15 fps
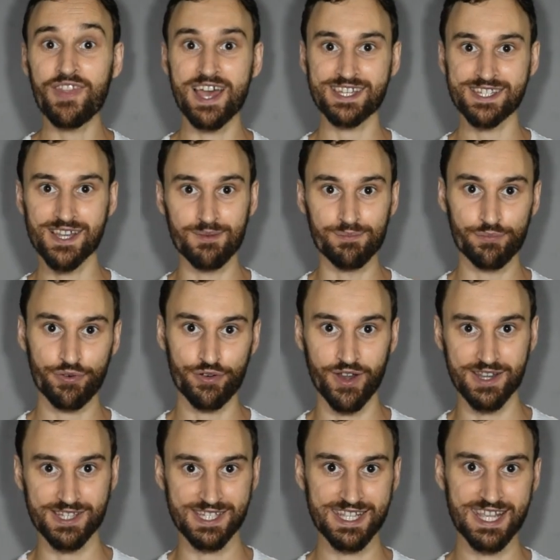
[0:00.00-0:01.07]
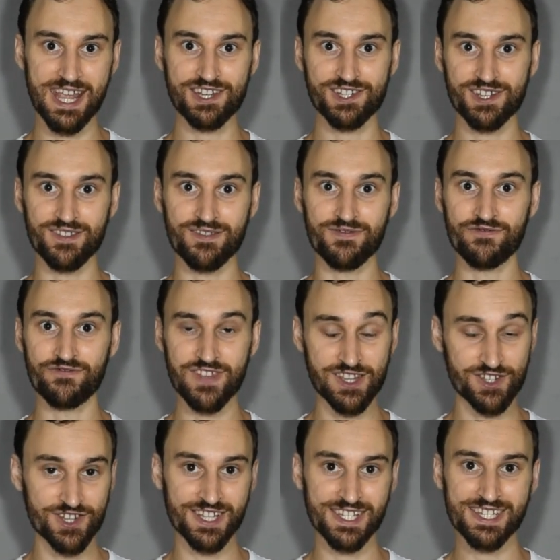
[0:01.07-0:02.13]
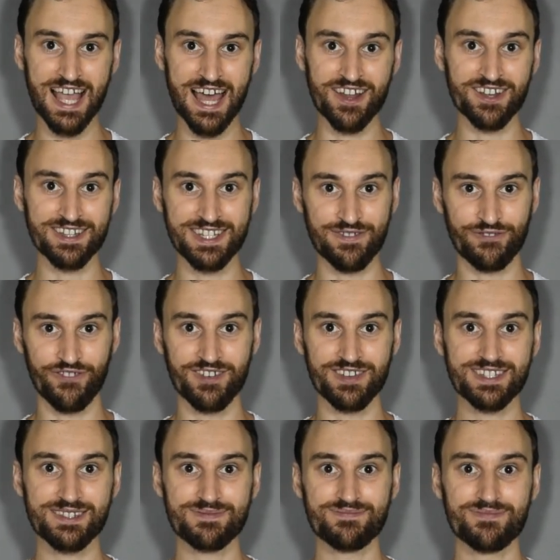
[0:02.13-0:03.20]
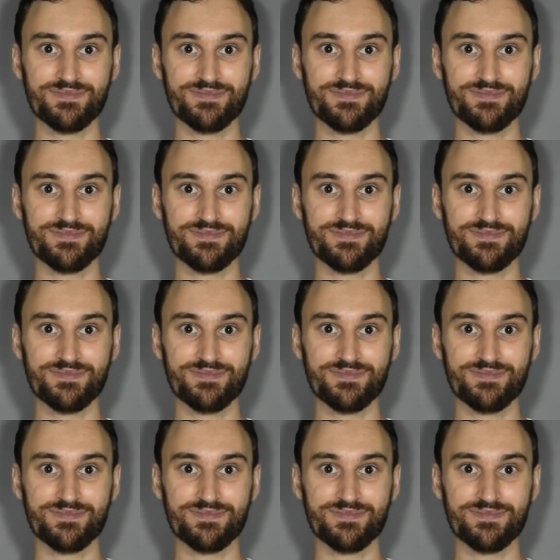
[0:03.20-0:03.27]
there some pronunciation features that are different?